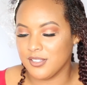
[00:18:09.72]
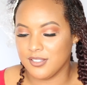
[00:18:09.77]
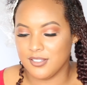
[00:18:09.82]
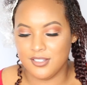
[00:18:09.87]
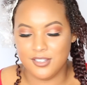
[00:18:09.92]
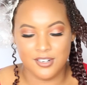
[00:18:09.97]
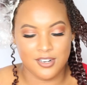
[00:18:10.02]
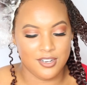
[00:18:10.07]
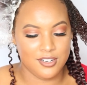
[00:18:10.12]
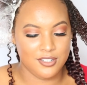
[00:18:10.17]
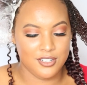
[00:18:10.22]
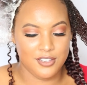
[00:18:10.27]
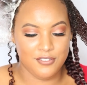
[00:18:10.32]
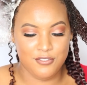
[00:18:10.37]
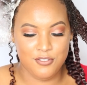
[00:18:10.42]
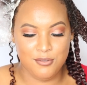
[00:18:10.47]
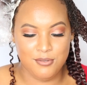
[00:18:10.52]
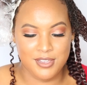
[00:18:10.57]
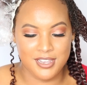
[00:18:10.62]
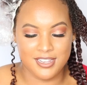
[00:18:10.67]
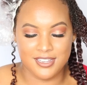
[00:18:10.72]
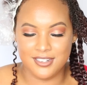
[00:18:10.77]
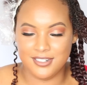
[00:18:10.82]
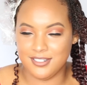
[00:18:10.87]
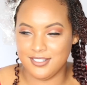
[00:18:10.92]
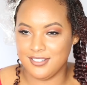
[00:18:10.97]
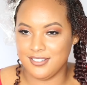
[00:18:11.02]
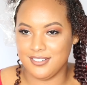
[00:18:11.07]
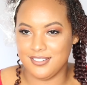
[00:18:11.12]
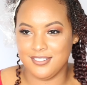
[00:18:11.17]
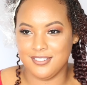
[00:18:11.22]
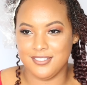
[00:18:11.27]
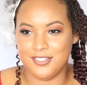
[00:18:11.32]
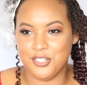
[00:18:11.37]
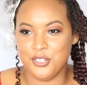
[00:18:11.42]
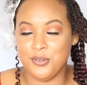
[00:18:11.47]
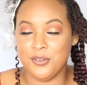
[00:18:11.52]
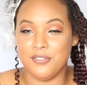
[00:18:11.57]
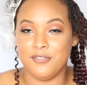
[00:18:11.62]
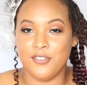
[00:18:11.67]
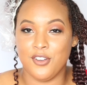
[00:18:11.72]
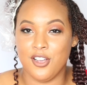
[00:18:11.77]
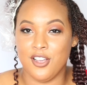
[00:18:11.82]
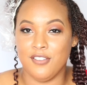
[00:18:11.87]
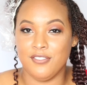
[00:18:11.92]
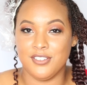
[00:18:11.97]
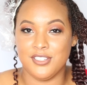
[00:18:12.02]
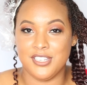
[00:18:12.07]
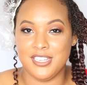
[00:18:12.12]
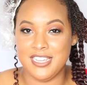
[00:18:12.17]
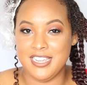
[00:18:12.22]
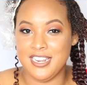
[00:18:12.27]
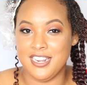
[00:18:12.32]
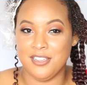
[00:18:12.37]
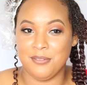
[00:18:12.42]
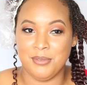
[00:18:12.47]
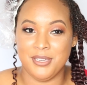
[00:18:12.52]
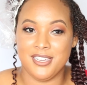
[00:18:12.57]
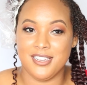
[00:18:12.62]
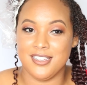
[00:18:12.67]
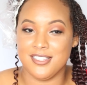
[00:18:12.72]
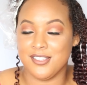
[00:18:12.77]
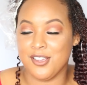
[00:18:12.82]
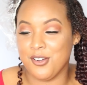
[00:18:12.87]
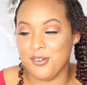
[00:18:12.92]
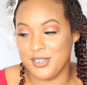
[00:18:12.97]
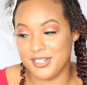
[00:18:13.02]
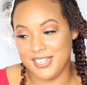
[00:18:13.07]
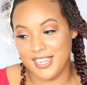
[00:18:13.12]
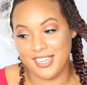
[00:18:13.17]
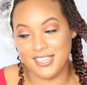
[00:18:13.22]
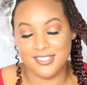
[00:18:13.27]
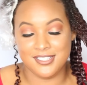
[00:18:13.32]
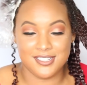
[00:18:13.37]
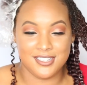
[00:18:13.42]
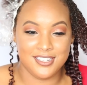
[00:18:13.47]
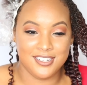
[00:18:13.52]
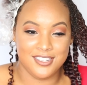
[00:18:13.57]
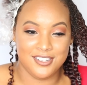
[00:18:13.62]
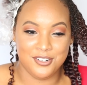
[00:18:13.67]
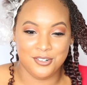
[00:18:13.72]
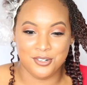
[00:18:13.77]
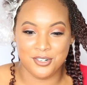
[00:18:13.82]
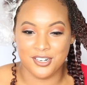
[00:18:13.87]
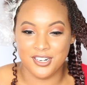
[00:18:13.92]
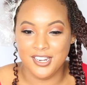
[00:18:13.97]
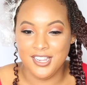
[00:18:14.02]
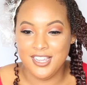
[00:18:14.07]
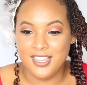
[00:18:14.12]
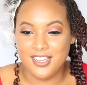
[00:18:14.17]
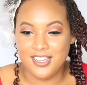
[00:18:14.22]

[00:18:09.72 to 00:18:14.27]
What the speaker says: you know, if you get too involved into eating because, oh, it tastes good, or it